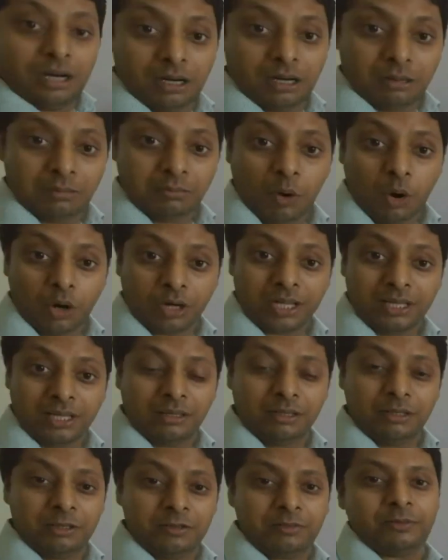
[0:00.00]

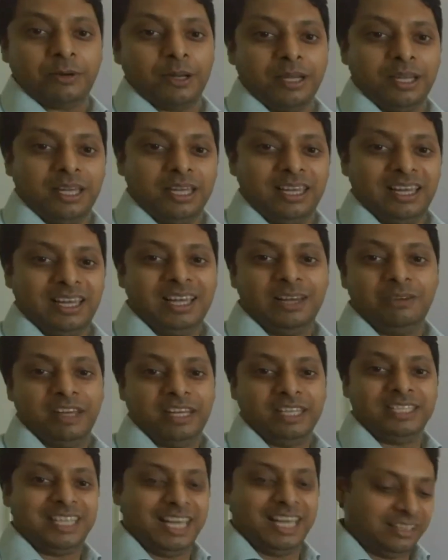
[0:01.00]
model for a very
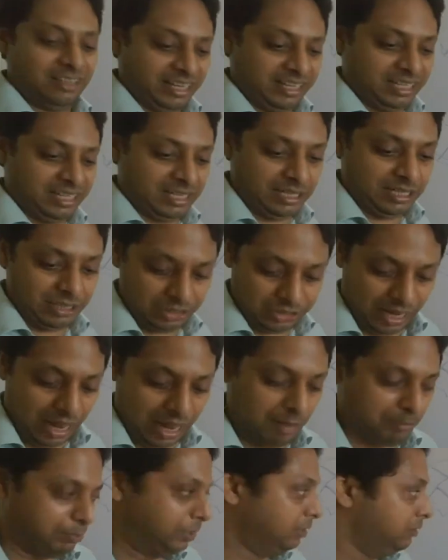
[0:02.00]
generic
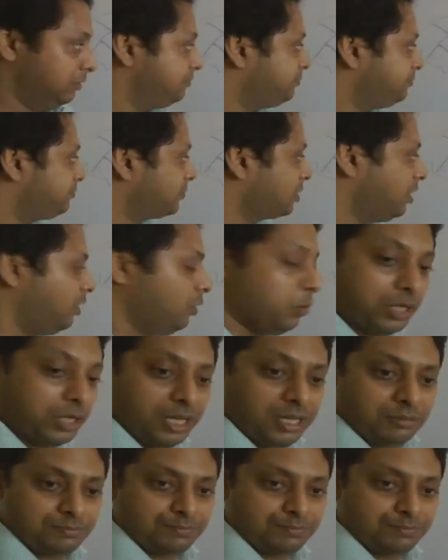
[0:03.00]
sample. Okay.